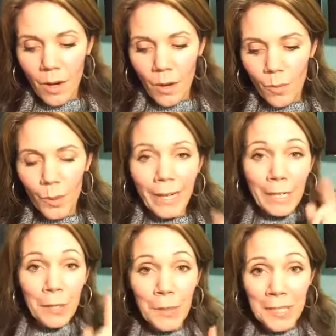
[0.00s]
what I
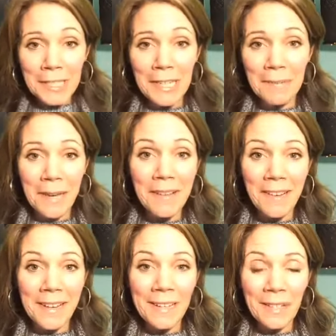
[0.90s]
used to tell my
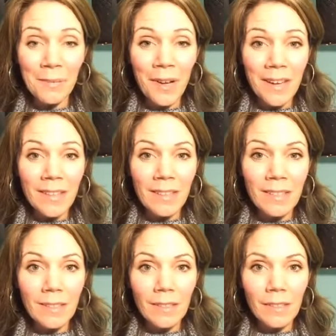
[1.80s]
clients
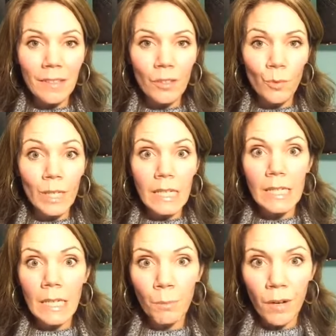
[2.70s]
was, we need to
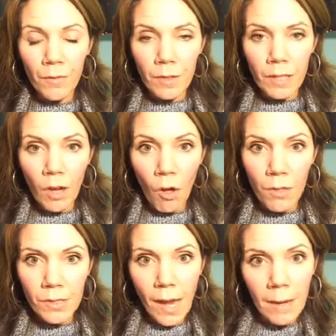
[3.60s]
eat perfectly all
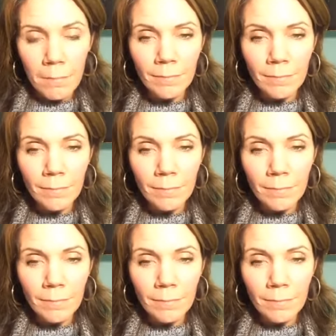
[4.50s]
the time.